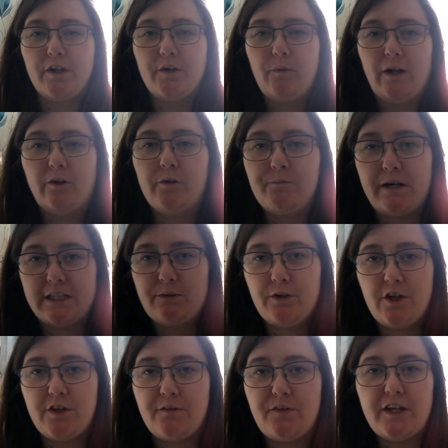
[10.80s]
and welcome back to
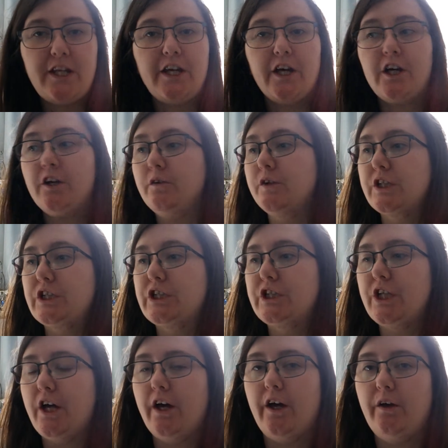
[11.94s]
another video.
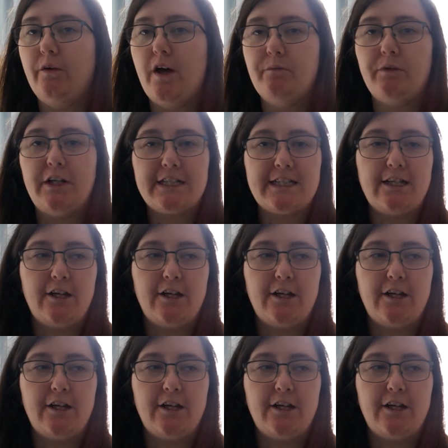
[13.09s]
So I'm going to